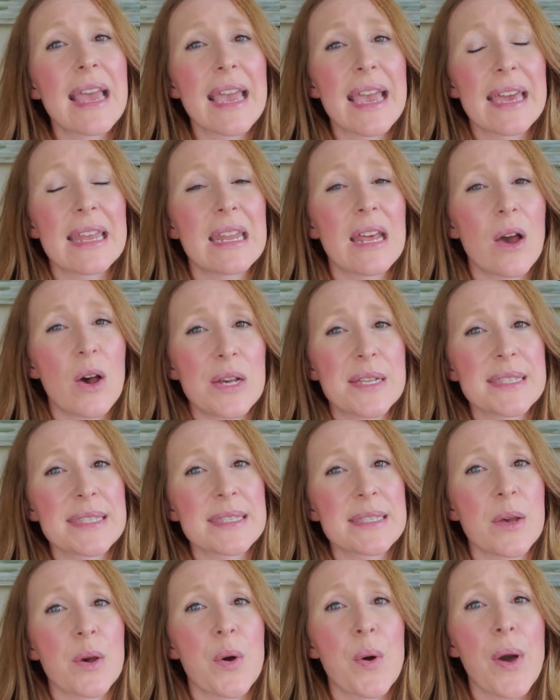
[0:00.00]
and it
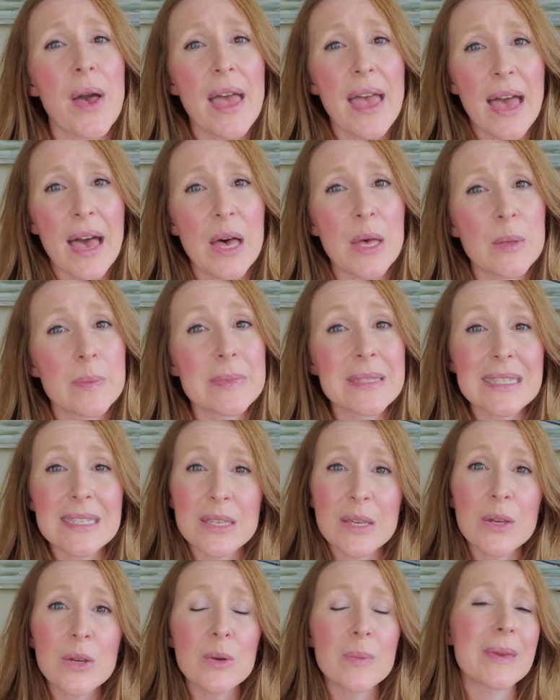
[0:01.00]
also helps
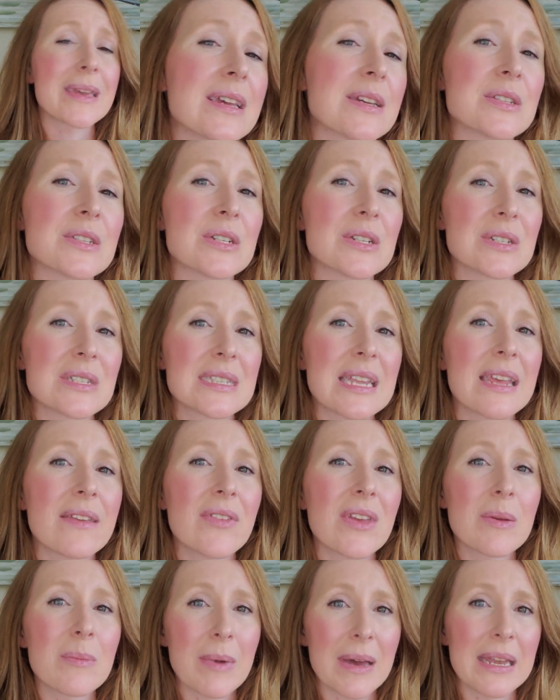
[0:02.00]
you because you're
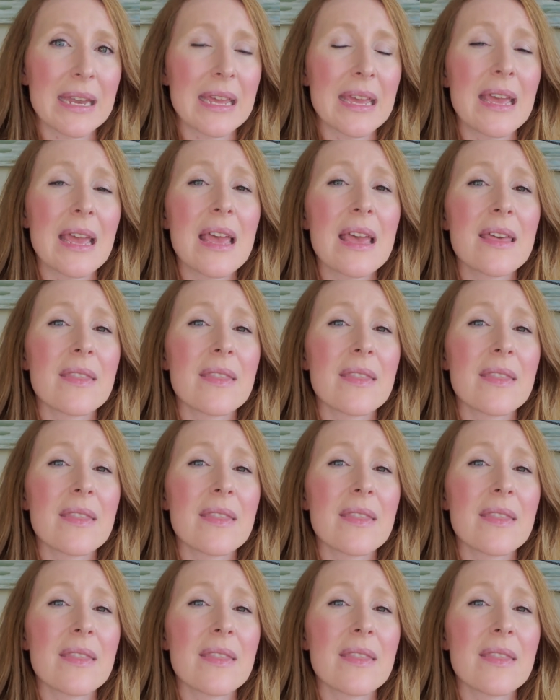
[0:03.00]
saving money